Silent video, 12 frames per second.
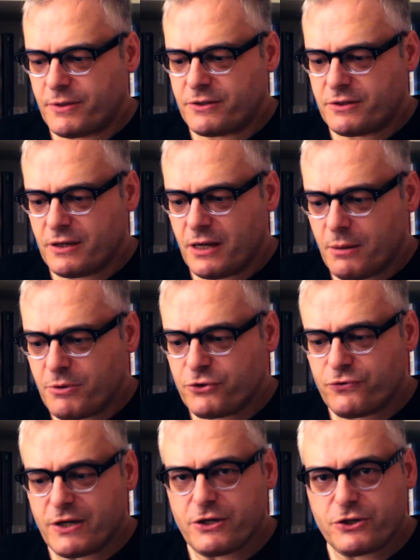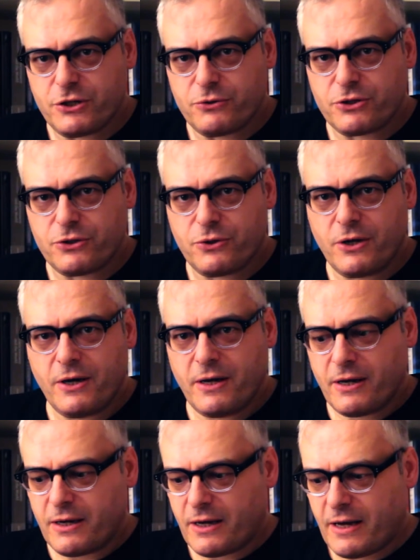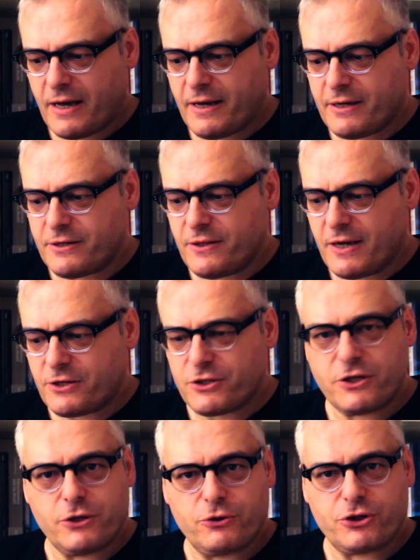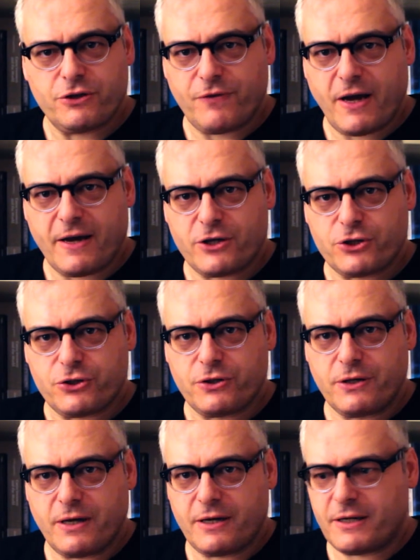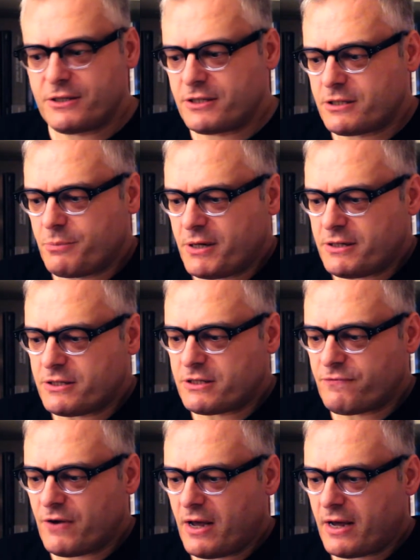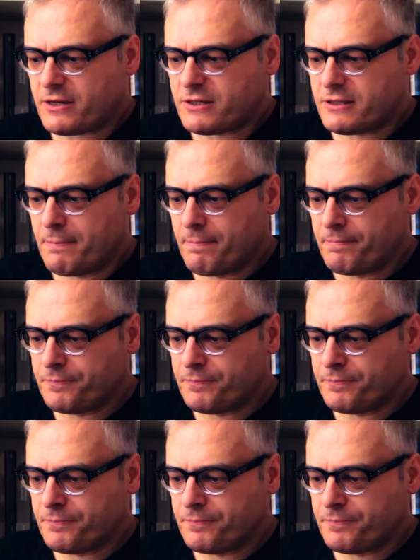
This imagery is used to guide the execution of the action and anticipate its effects.